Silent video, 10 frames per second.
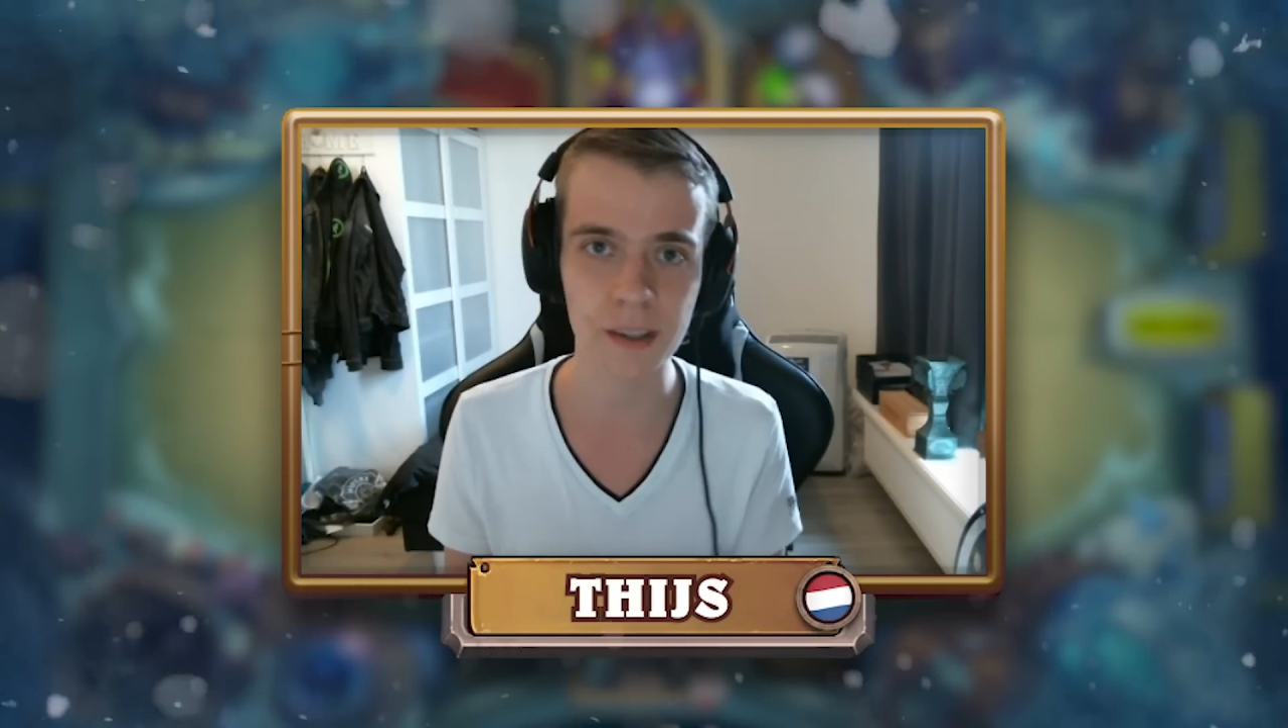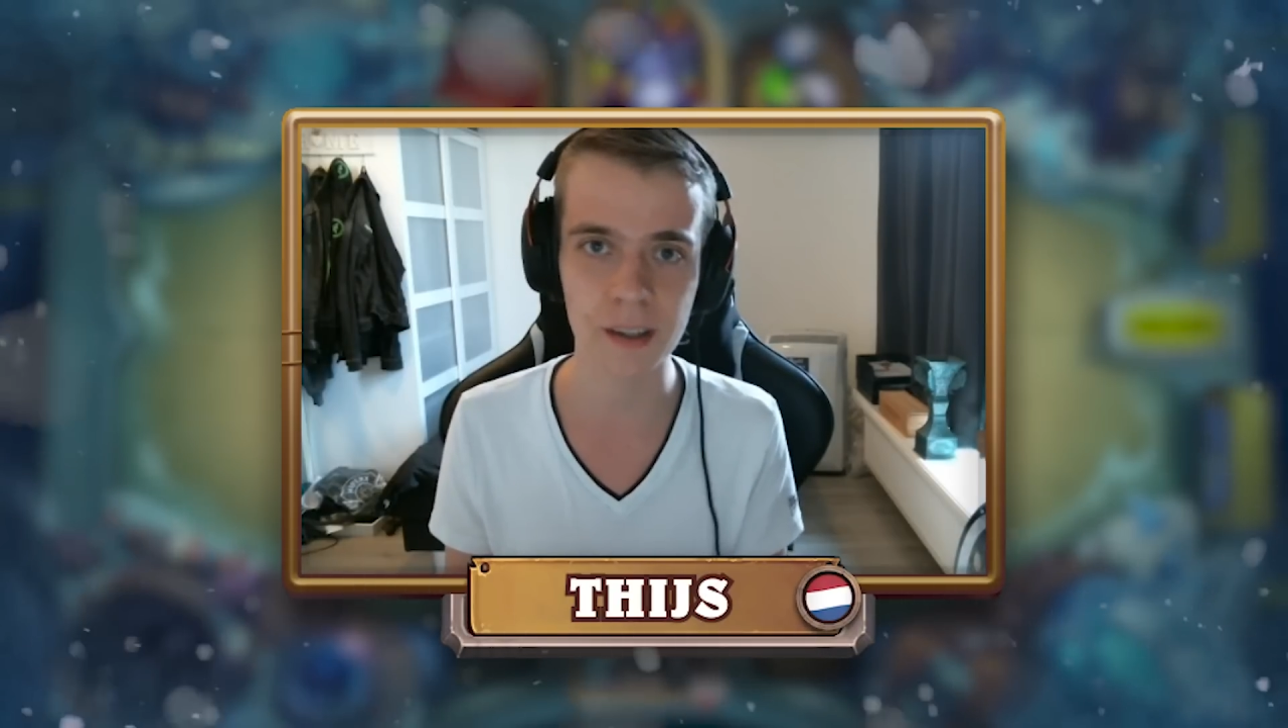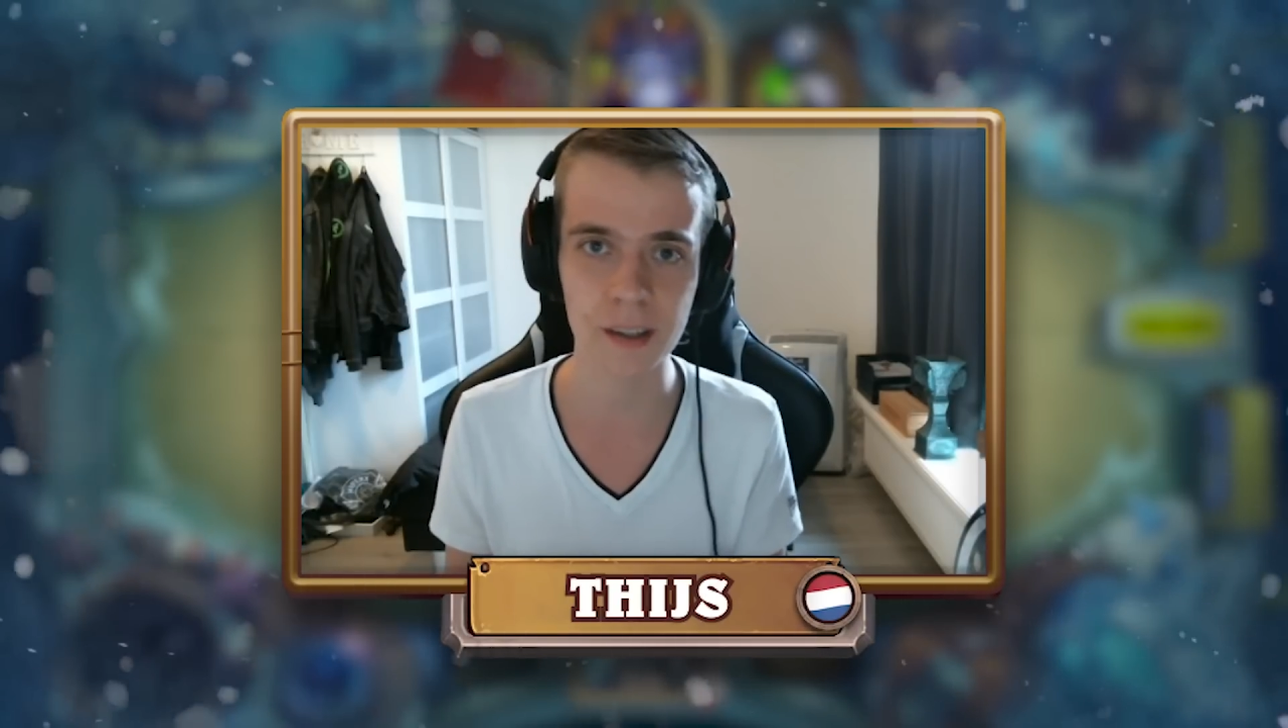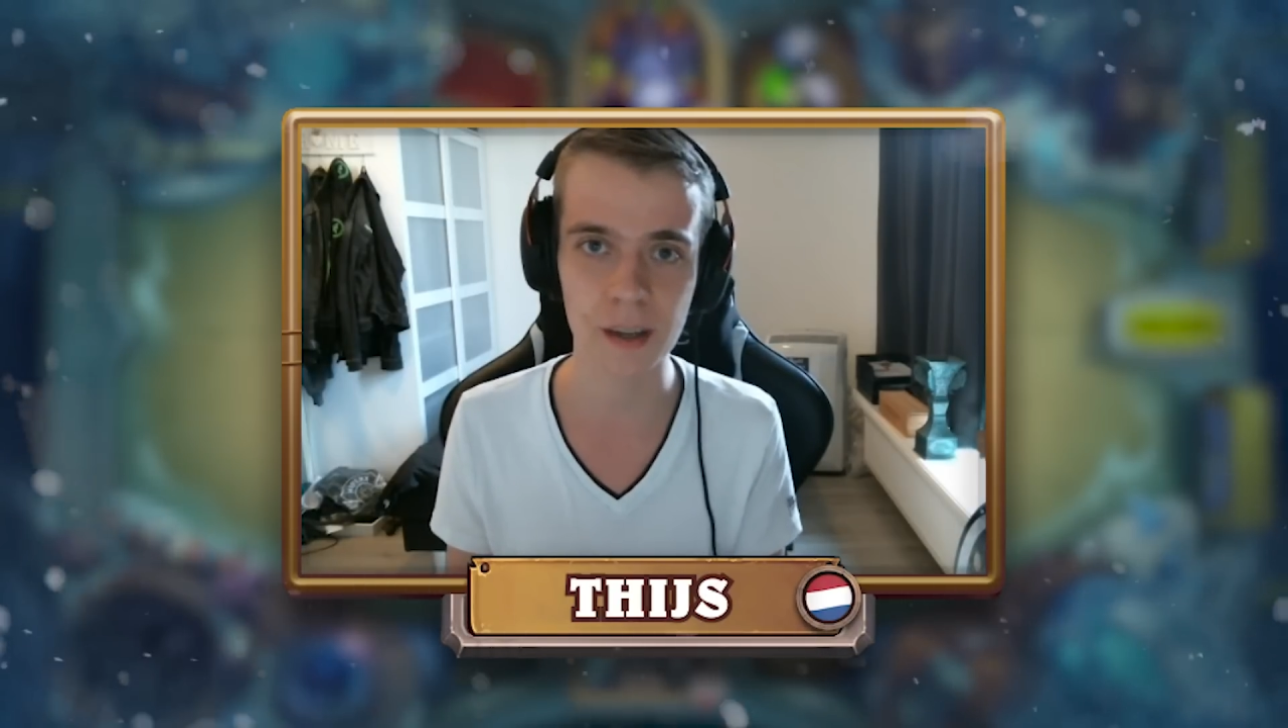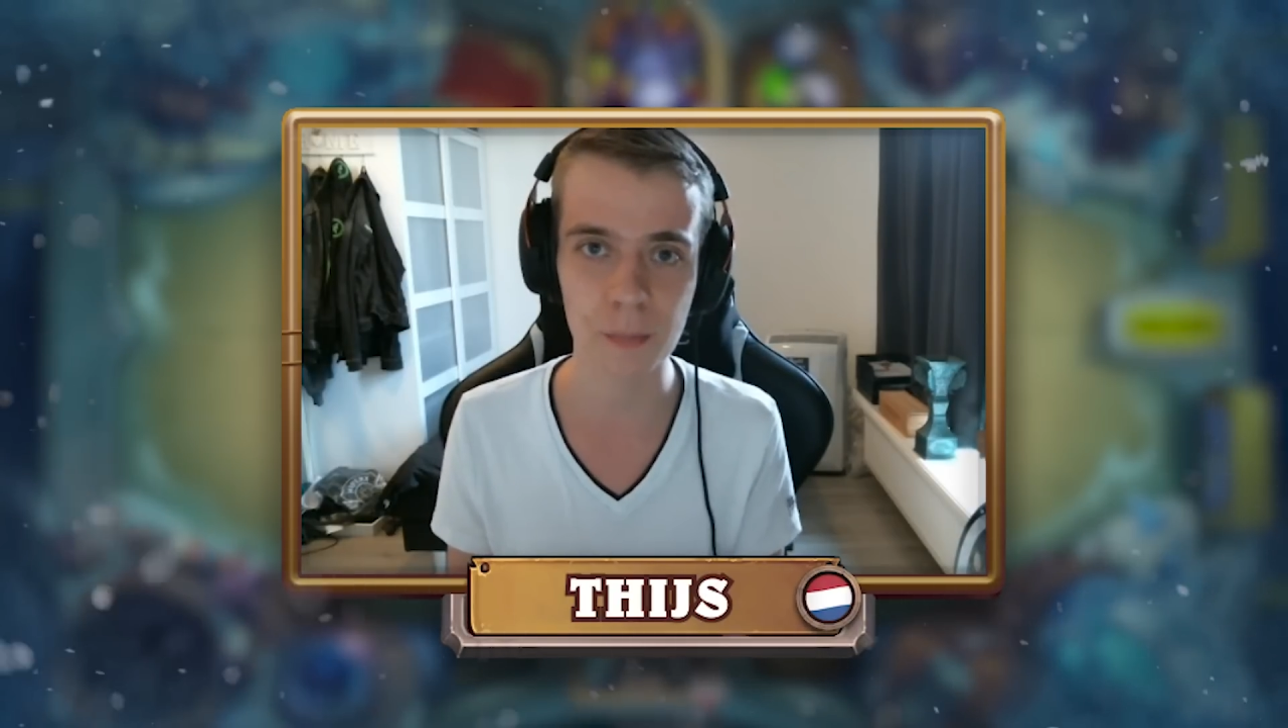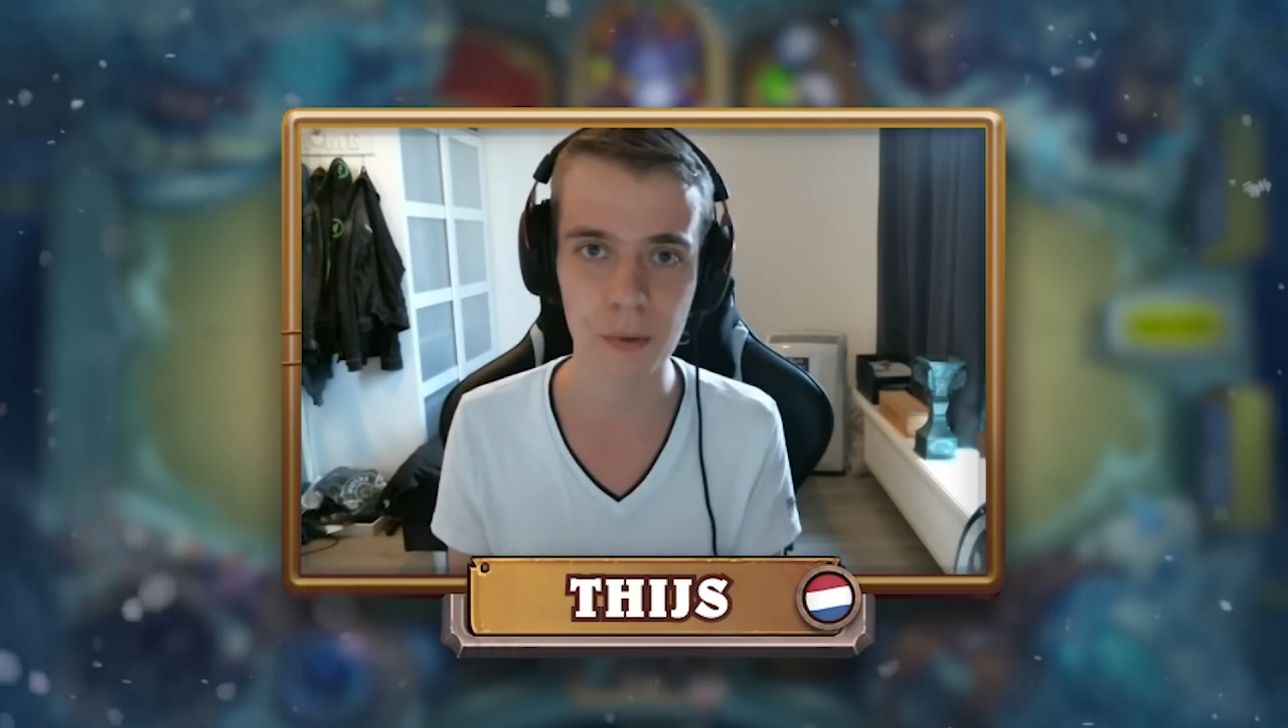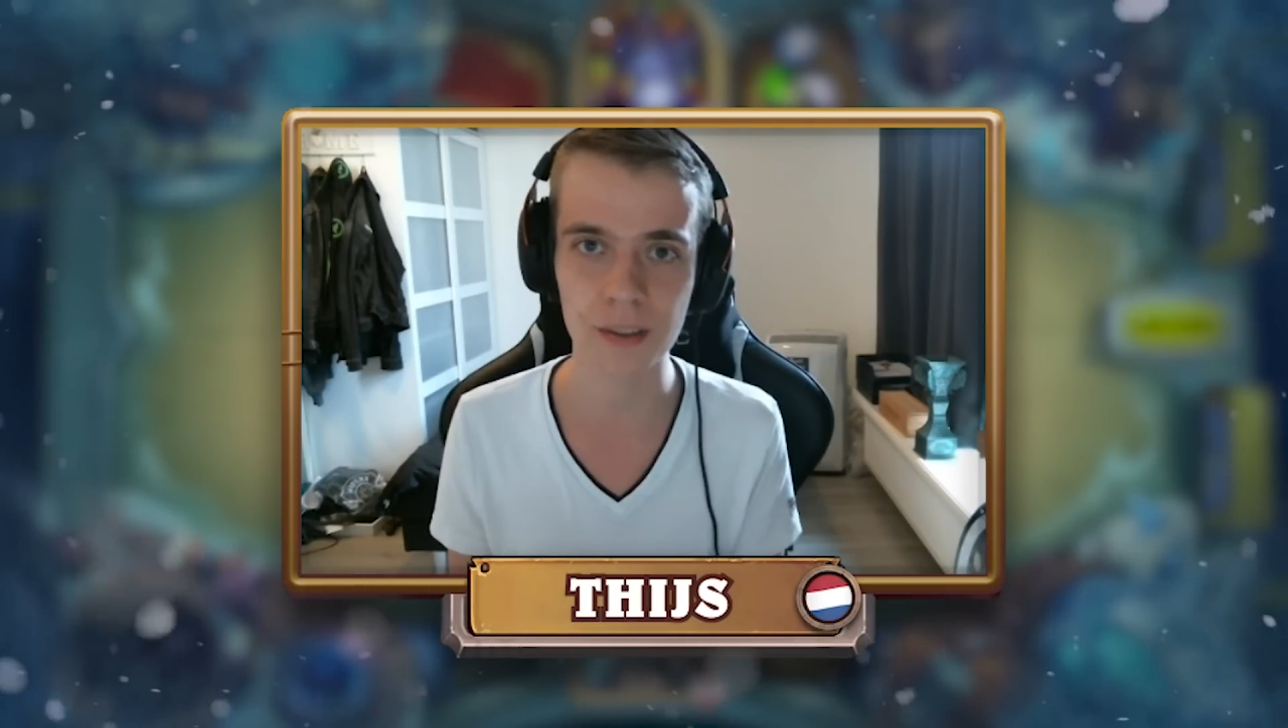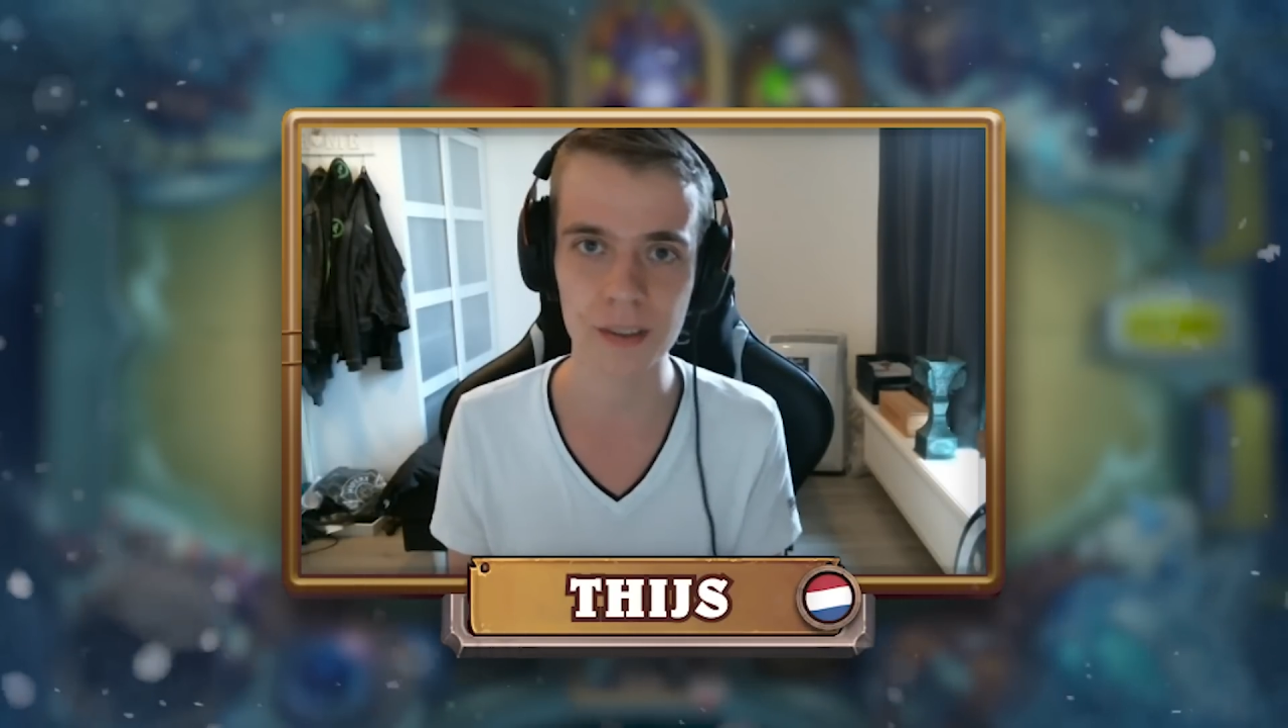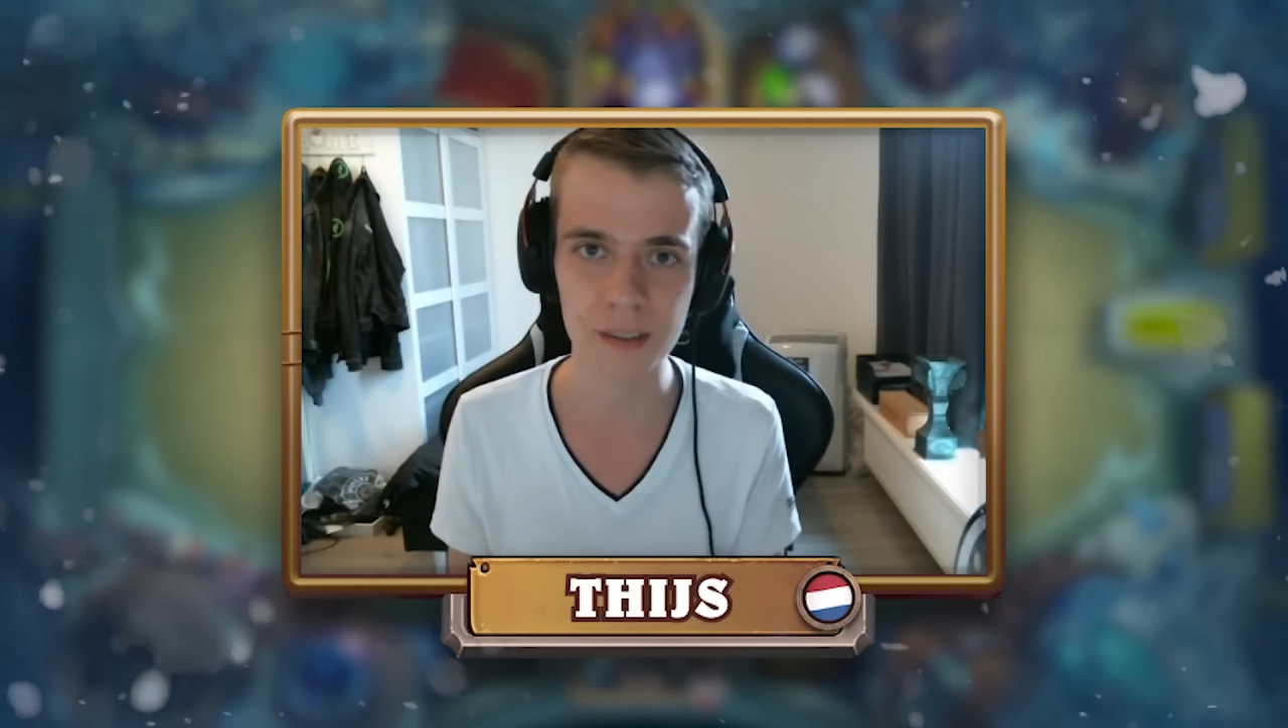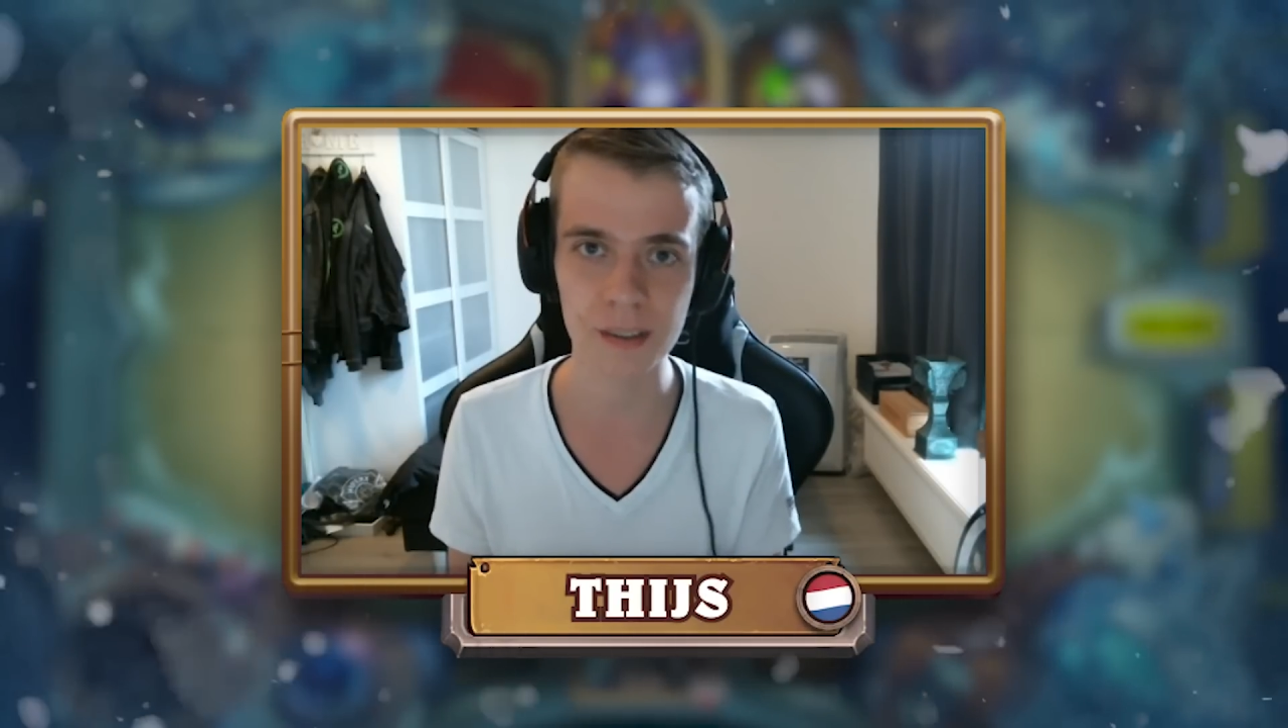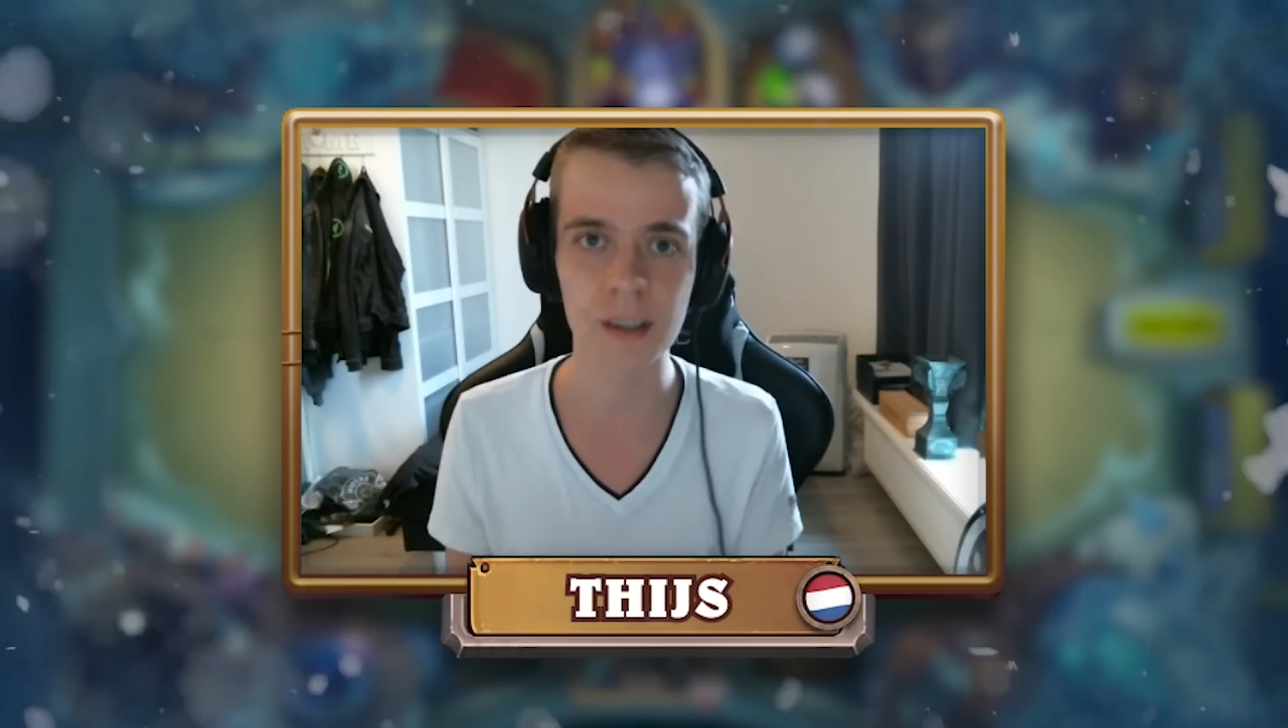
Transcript: an important